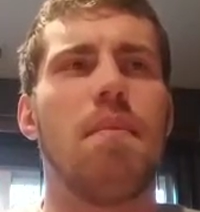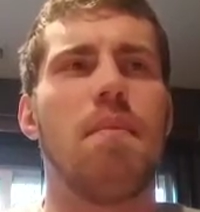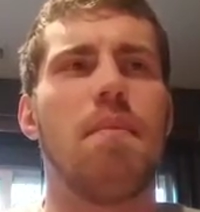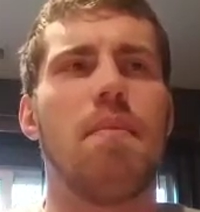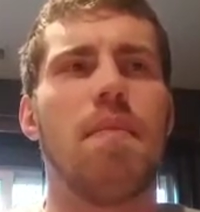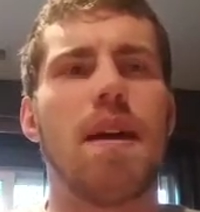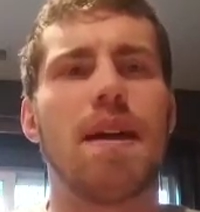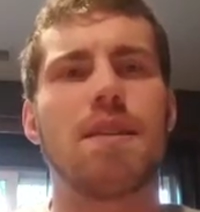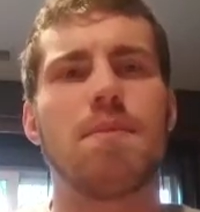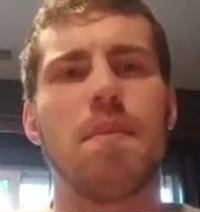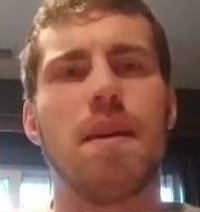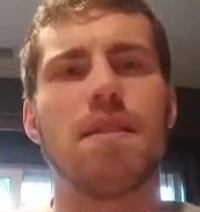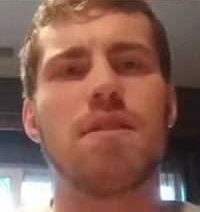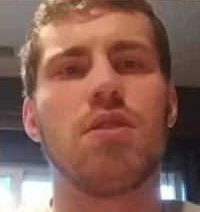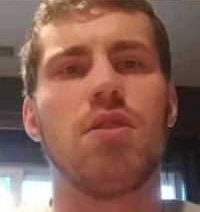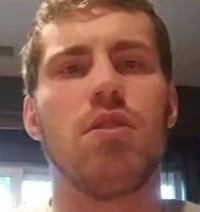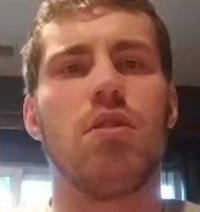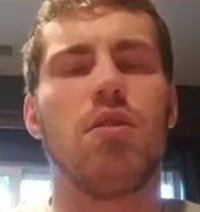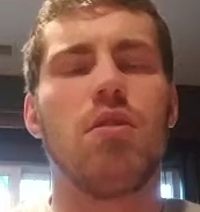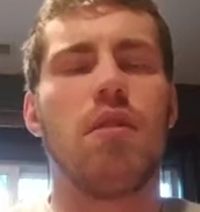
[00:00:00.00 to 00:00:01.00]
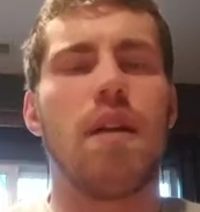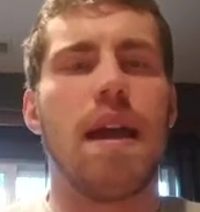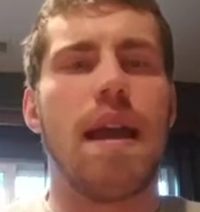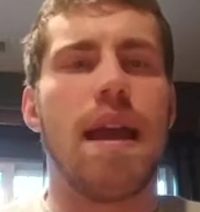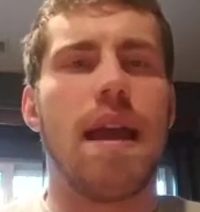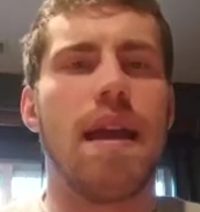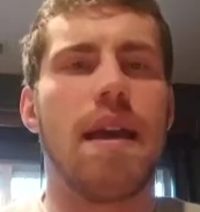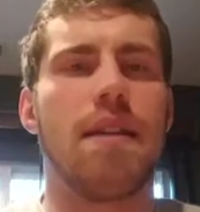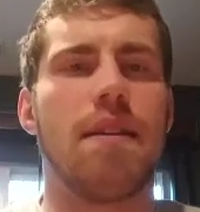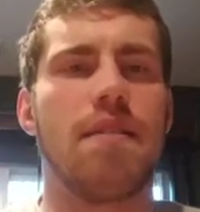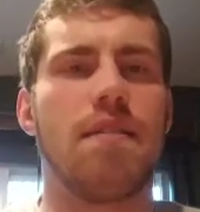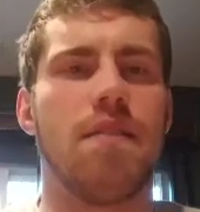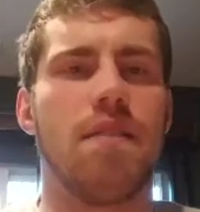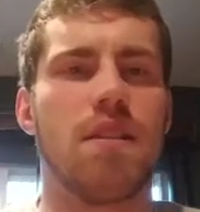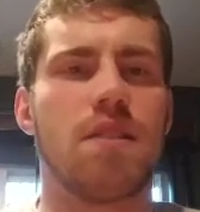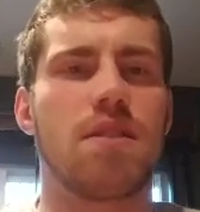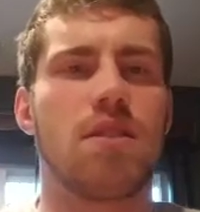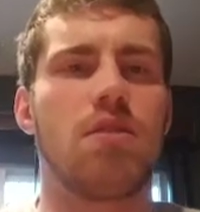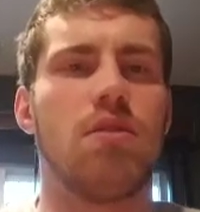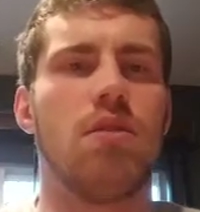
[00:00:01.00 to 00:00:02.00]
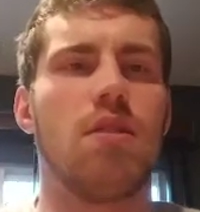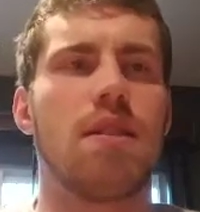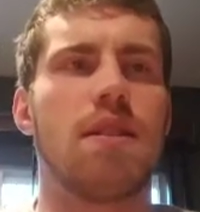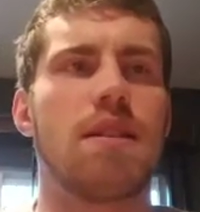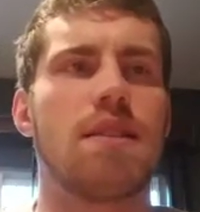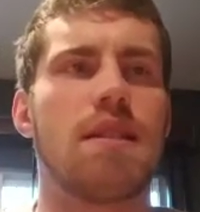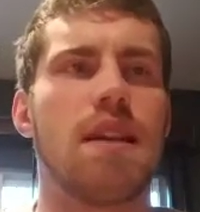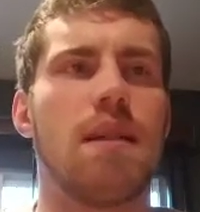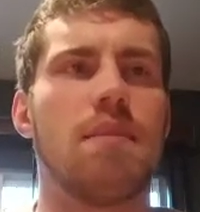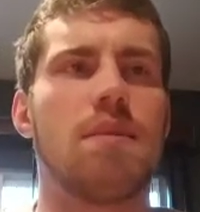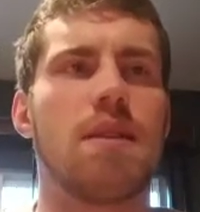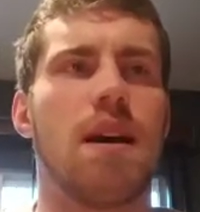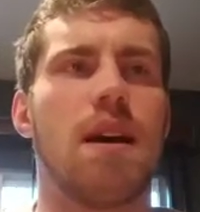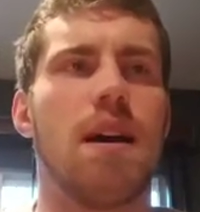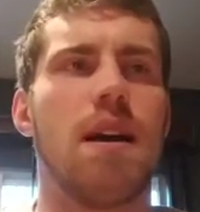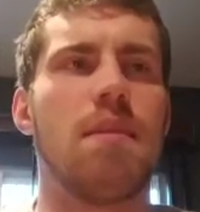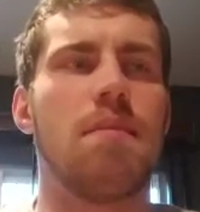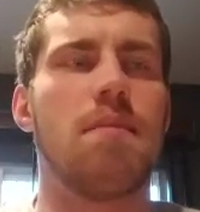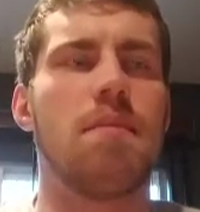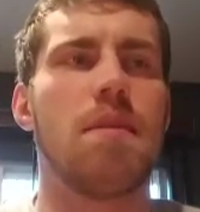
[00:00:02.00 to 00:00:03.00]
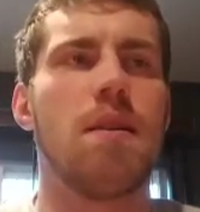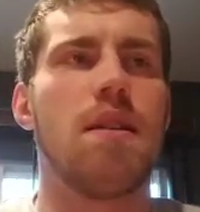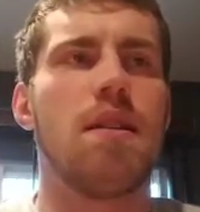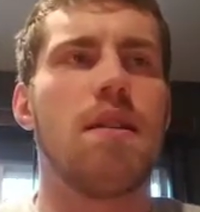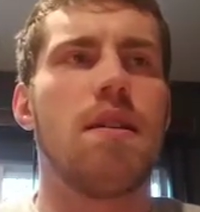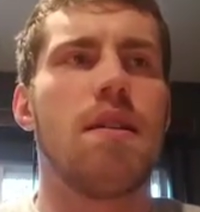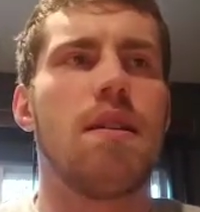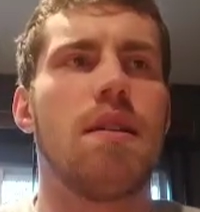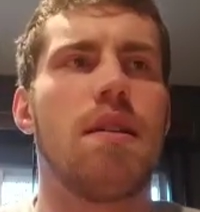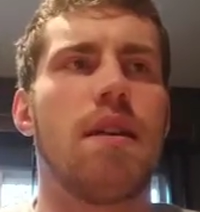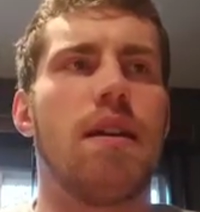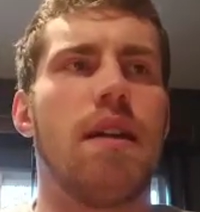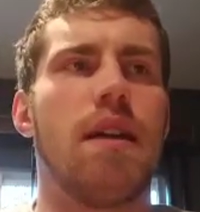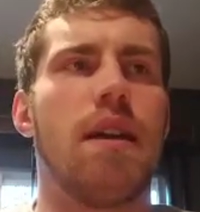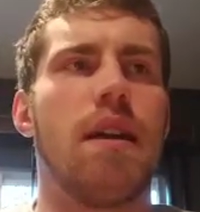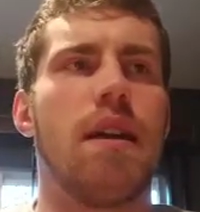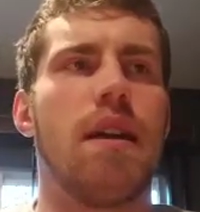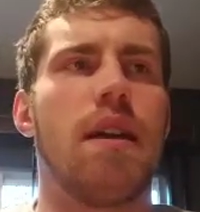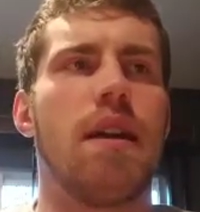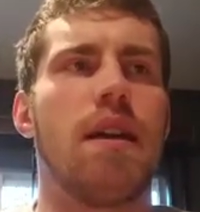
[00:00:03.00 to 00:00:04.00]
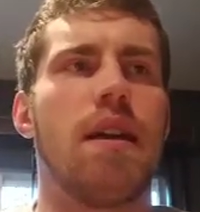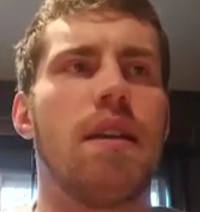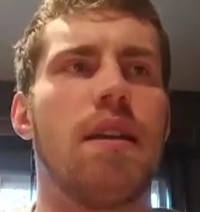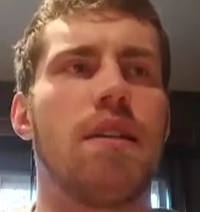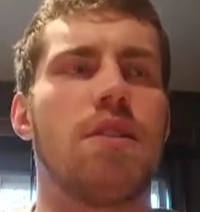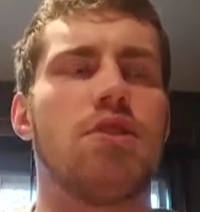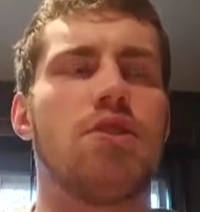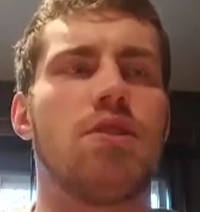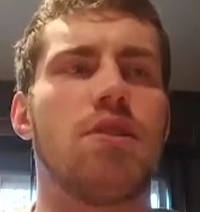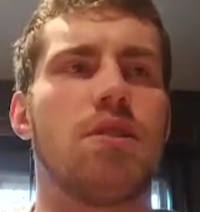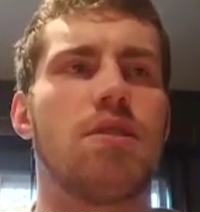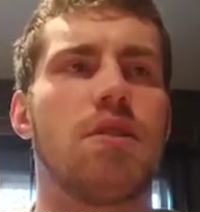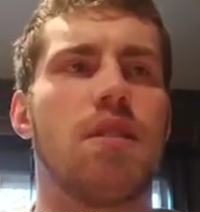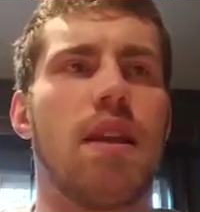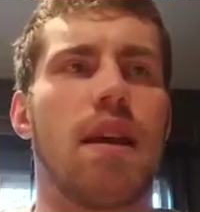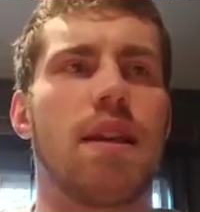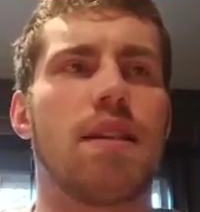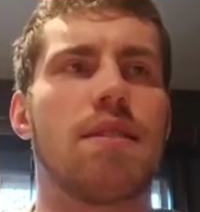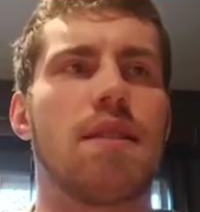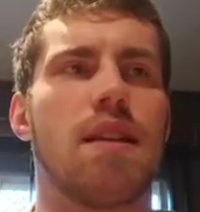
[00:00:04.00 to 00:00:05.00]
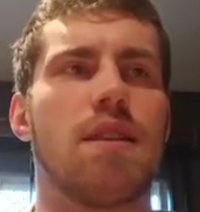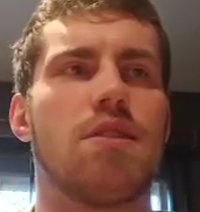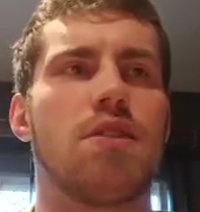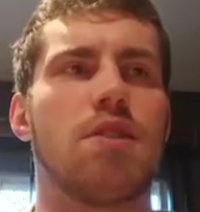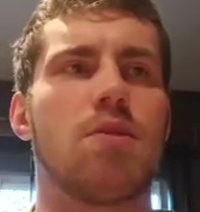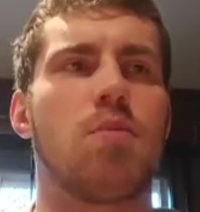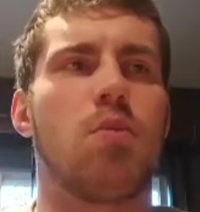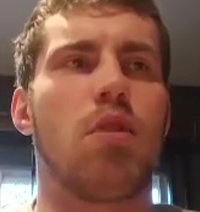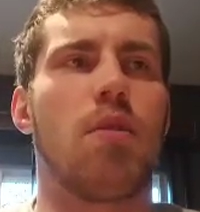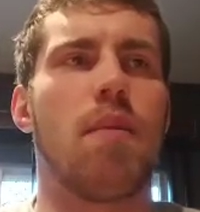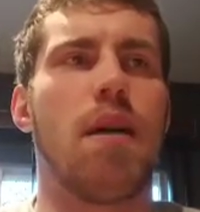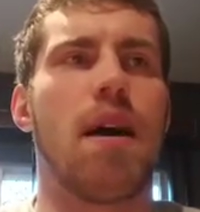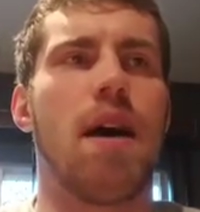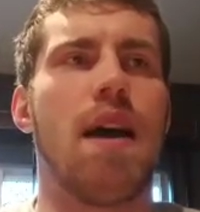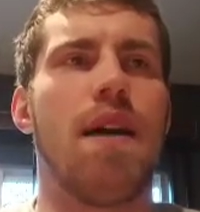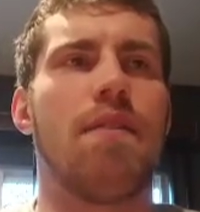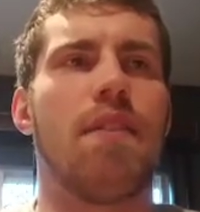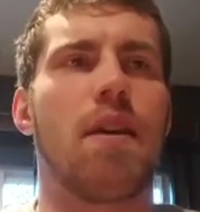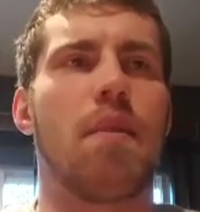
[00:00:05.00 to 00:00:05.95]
that's mental and physical at the same time. And it's just, like I said, it's just more about having